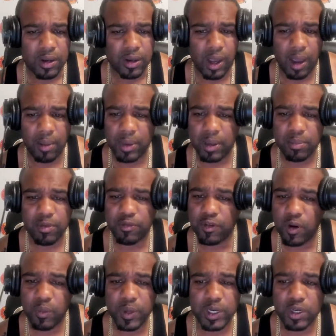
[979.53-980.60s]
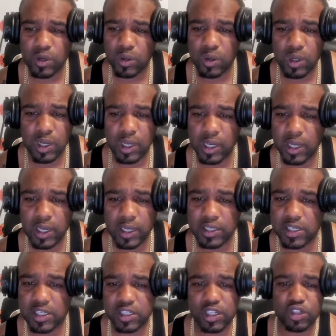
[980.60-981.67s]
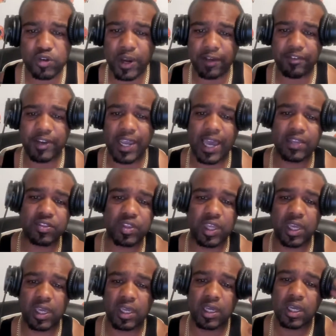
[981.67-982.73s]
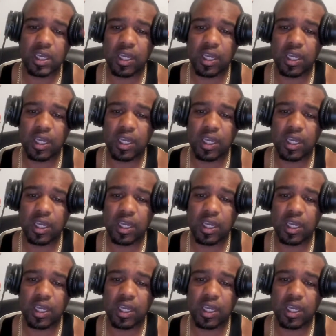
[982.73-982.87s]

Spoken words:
I mean, before we knew it just the traffic got thick.